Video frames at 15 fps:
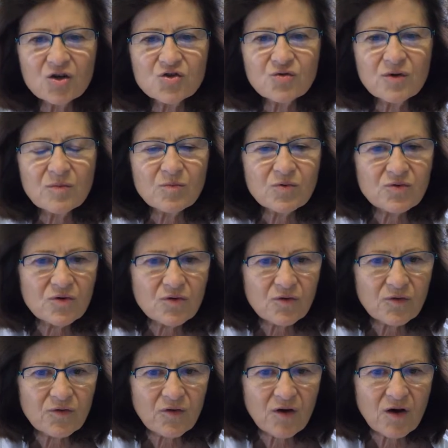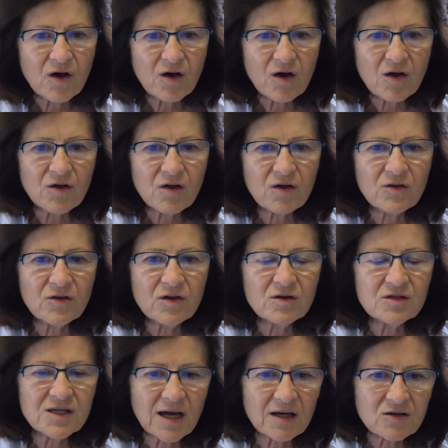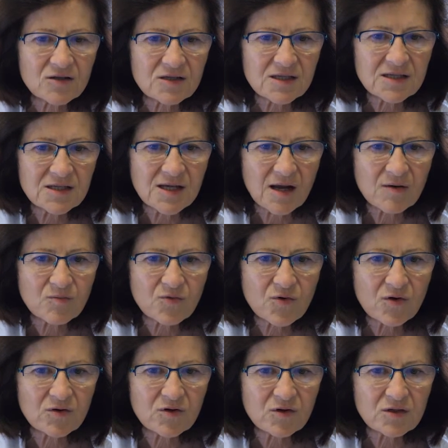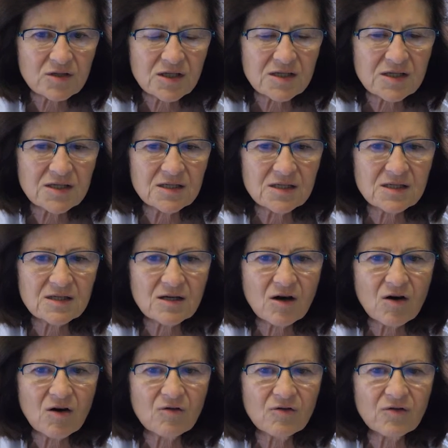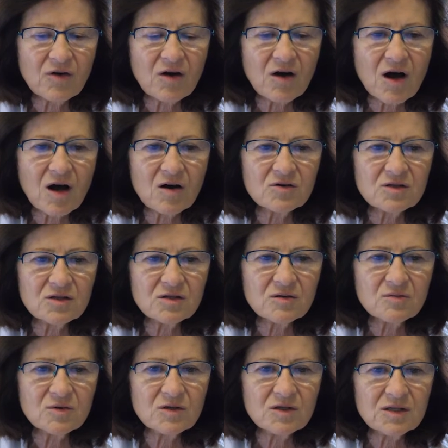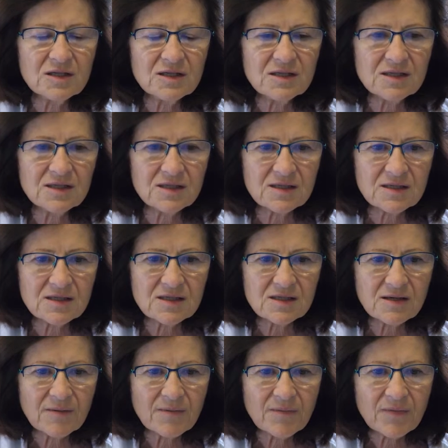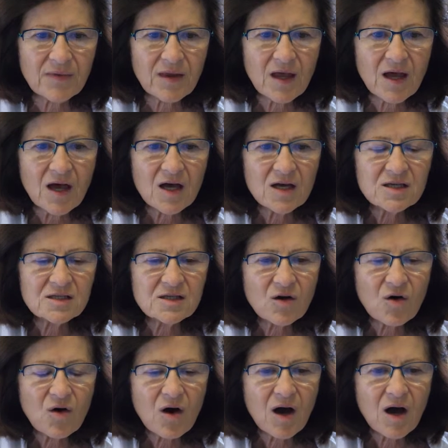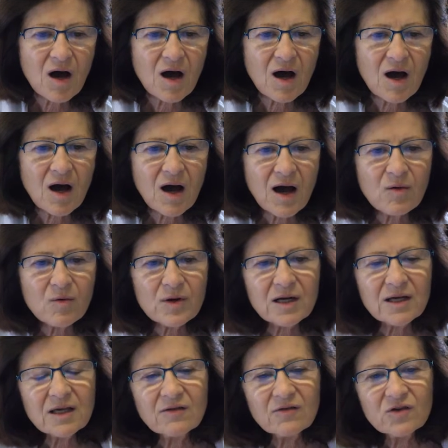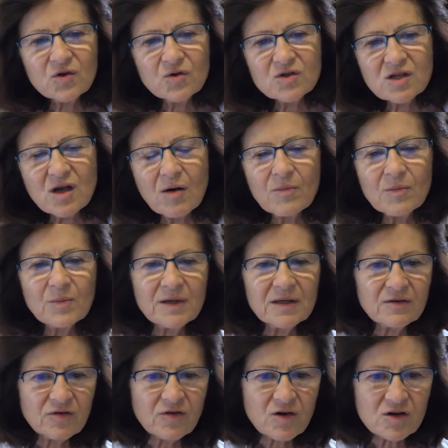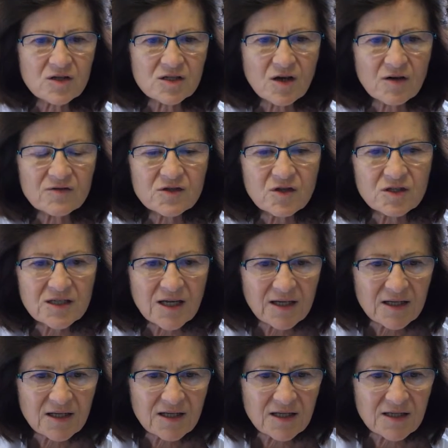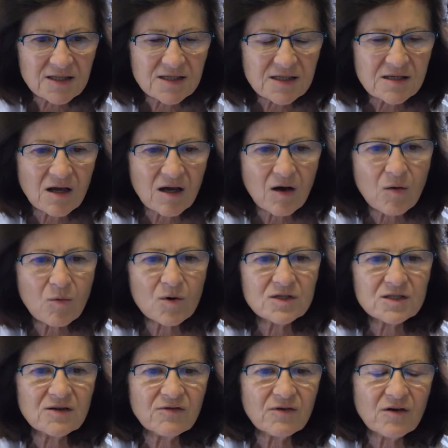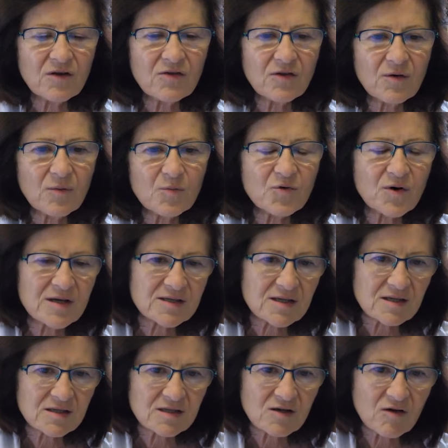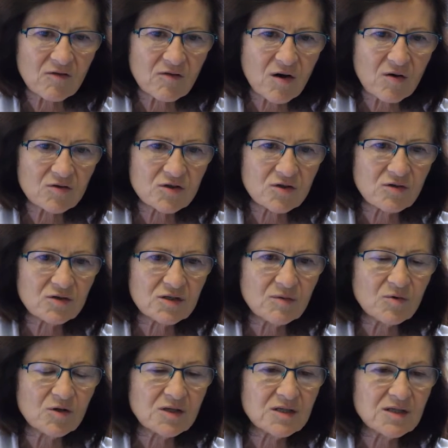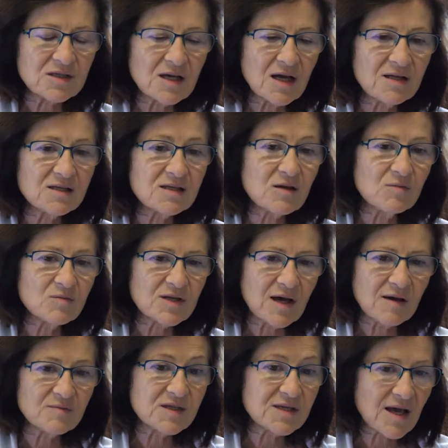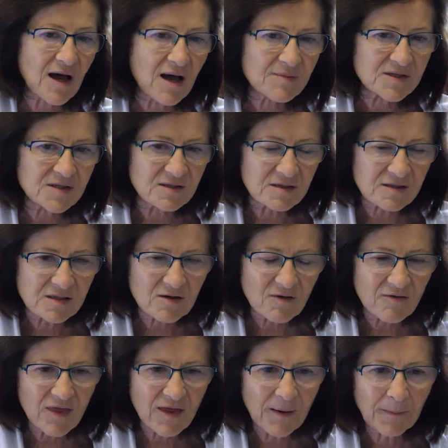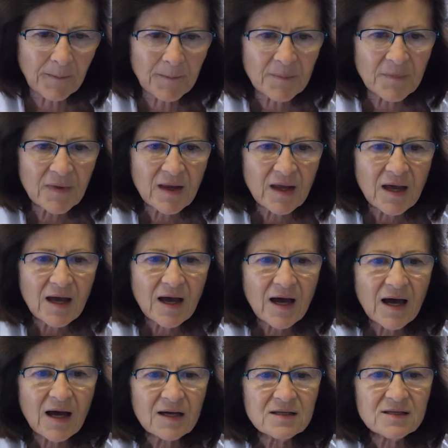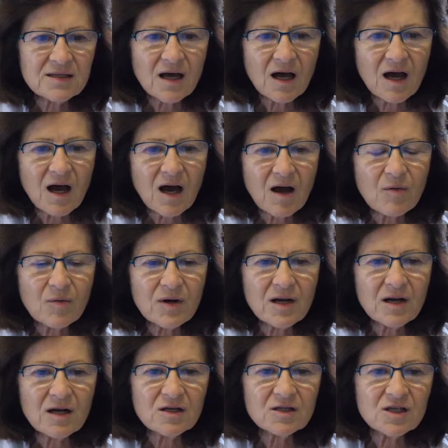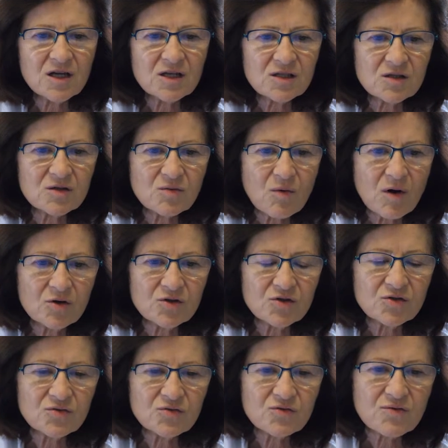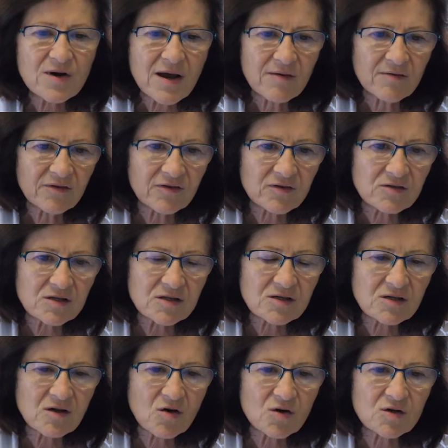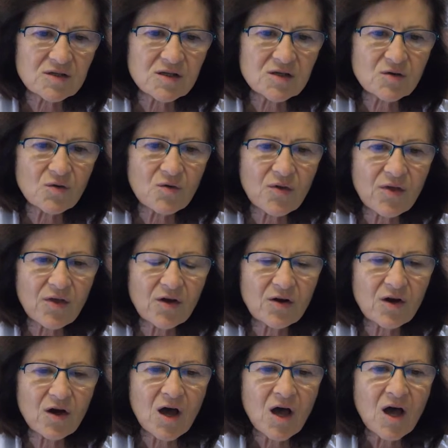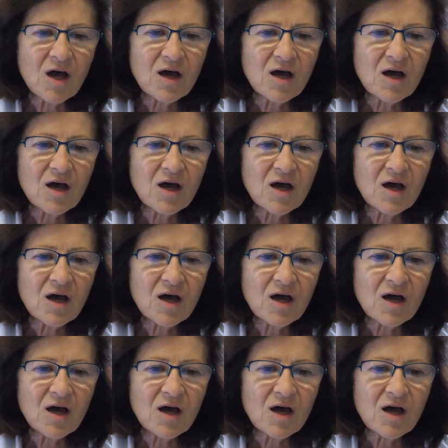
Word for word: to improve the diagnosis and prognosis of autoimmune disease. So I will give you some pitfalls of the techniques, whatever the presence of autoantibodies and sometimes the absence of them. And I will just want to reinforce also the